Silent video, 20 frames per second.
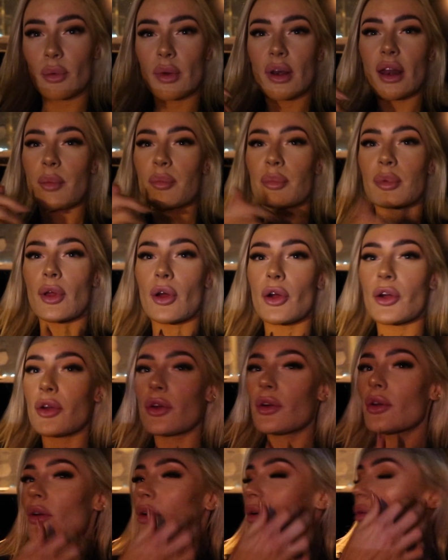When I
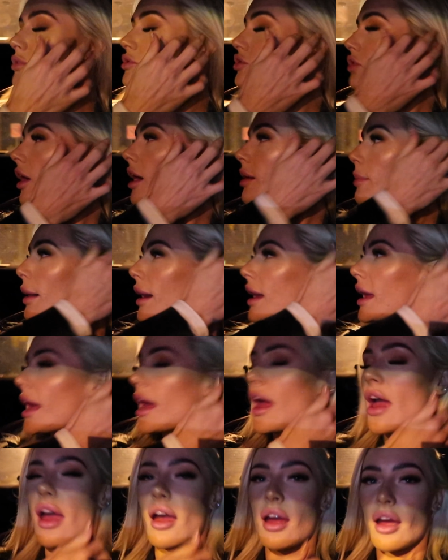blow dry my
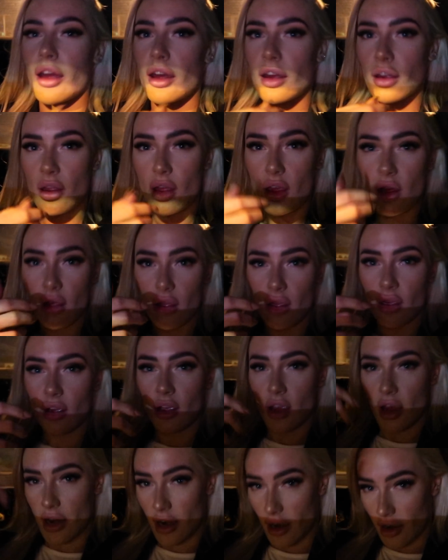hair
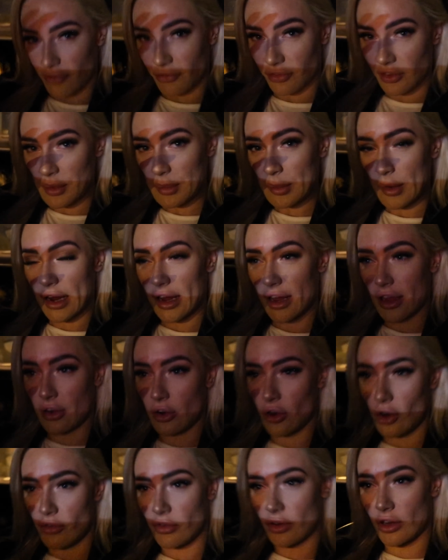and I flip my head
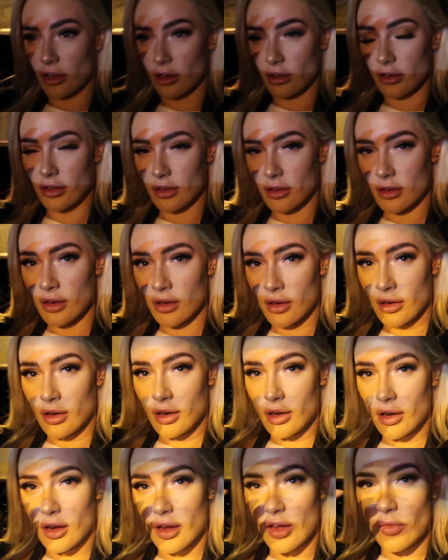over,
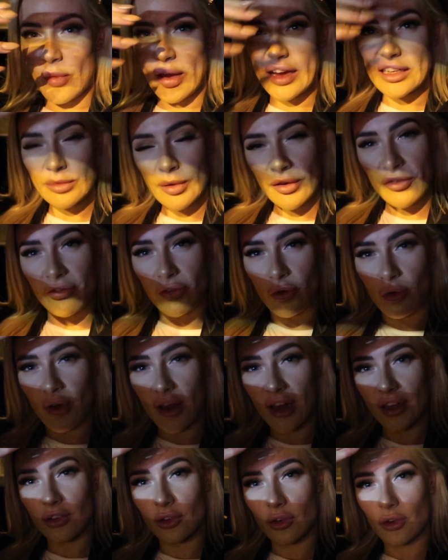it makes my
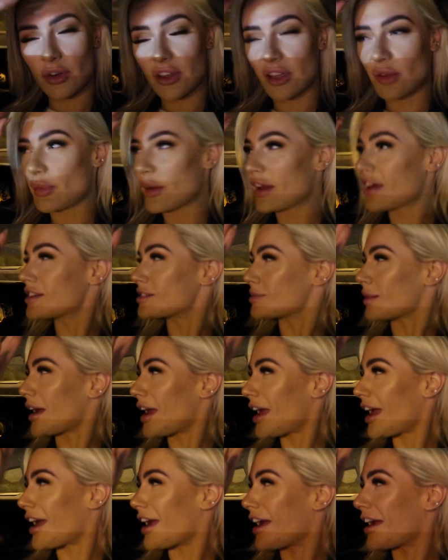forehead look really big because my
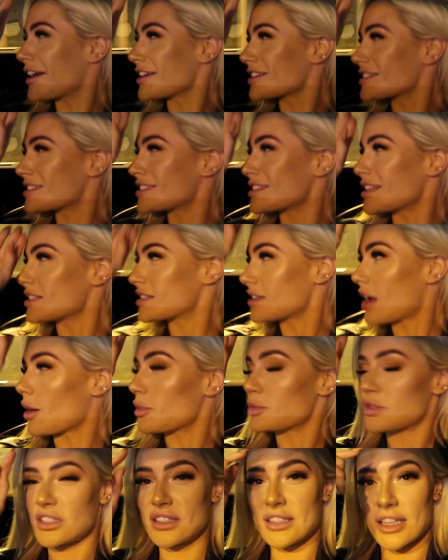hair sits
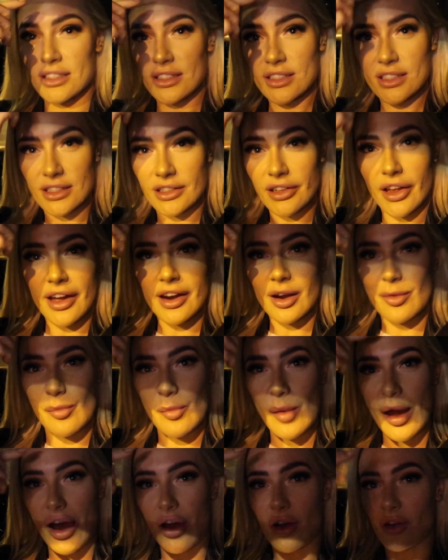up just that slight
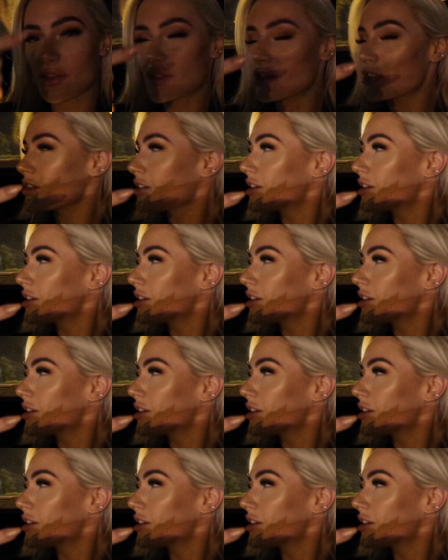amount.